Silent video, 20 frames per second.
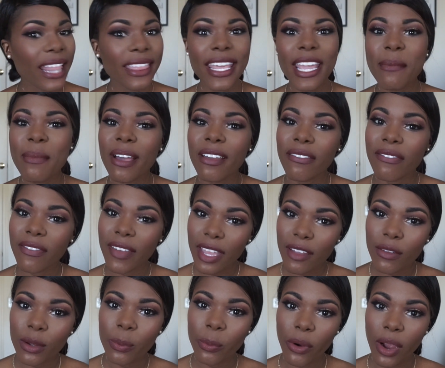I think my
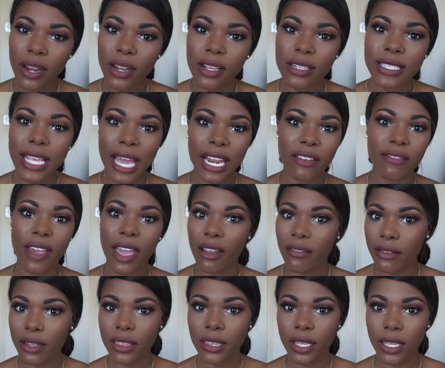favorite product out of
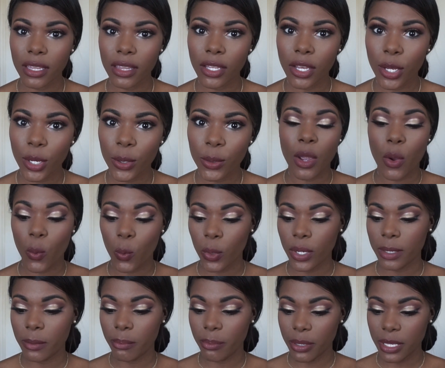everything though
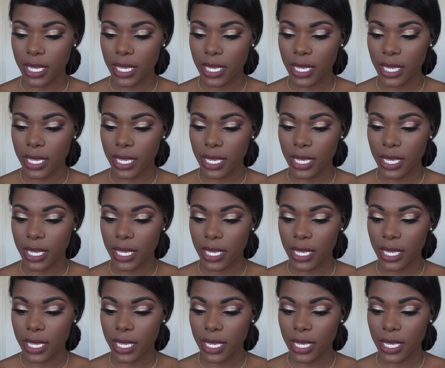would